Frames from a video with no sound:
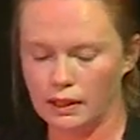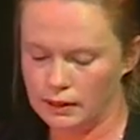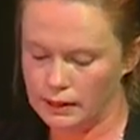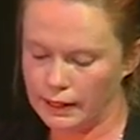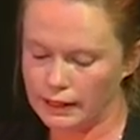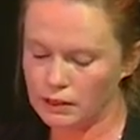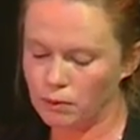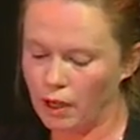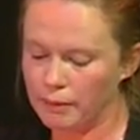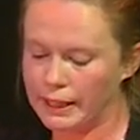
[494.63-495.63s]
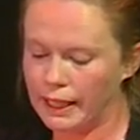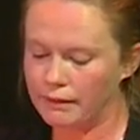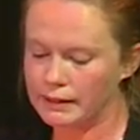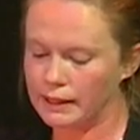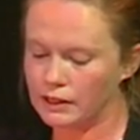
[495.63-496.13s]
So that's why we
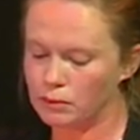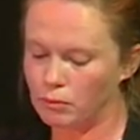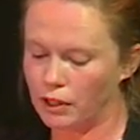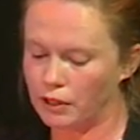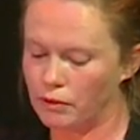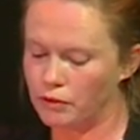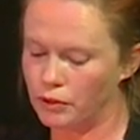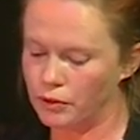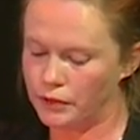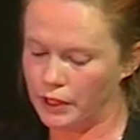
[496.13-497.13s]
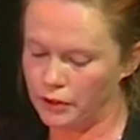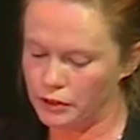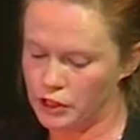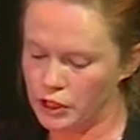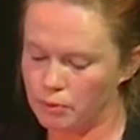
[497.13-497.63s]
carried out a market review of the
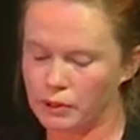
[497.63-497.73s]
ownership